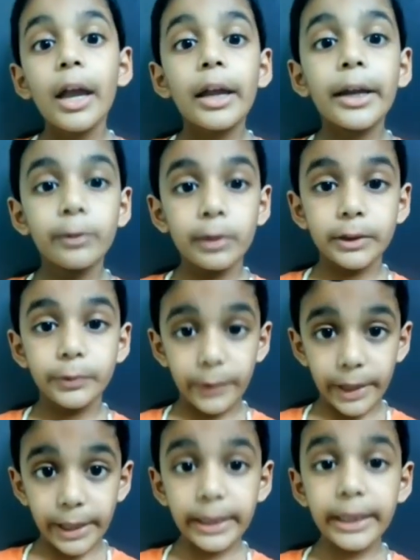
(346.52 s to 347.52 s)
It was
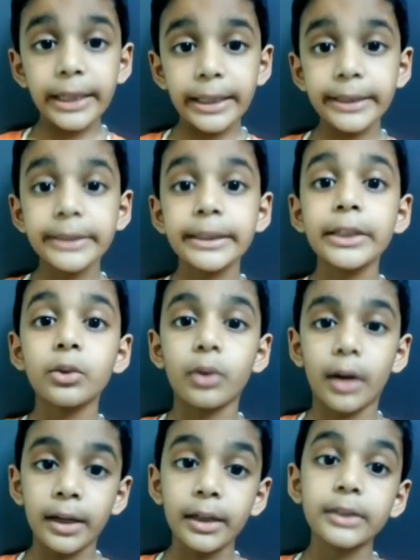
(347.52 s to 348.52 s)
very easy to
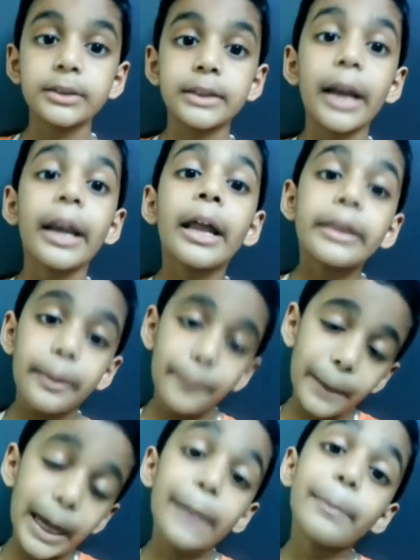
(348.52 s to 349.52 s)
understand the
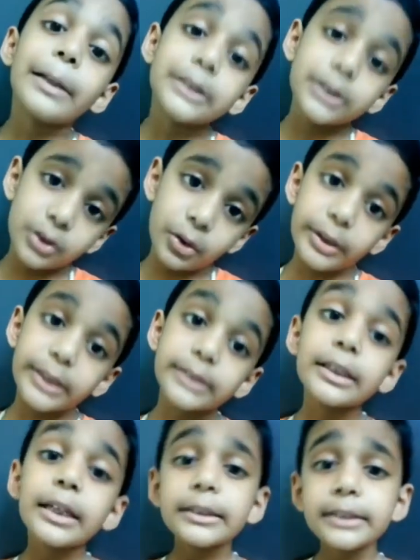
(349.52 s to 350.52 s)
Bible stories
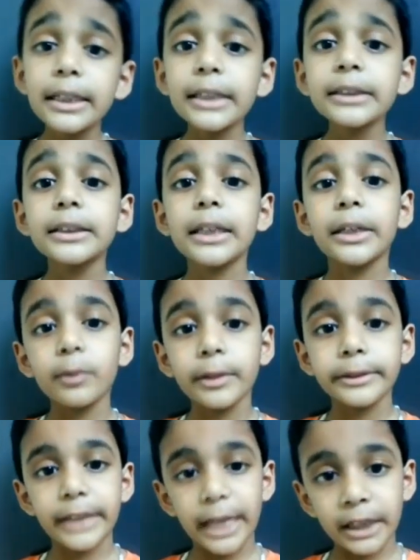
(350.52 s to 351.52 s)
since it
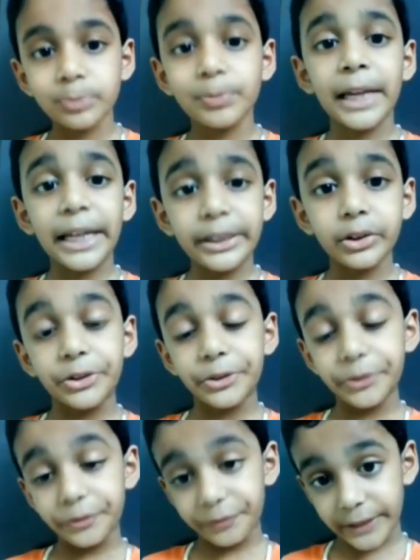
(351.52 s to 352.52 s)
was explained
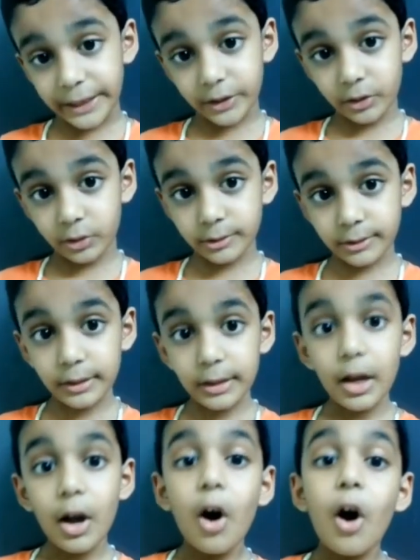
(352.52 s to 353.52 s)
through videos.
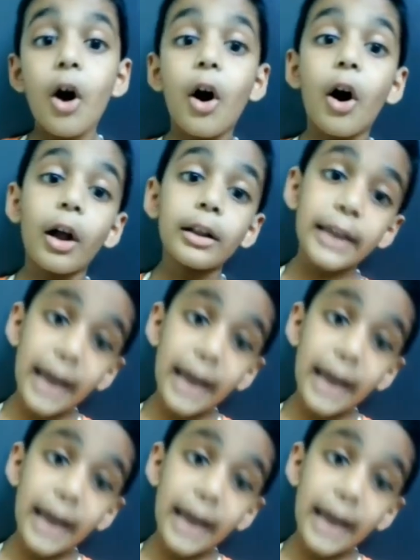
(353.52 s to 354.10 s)
All the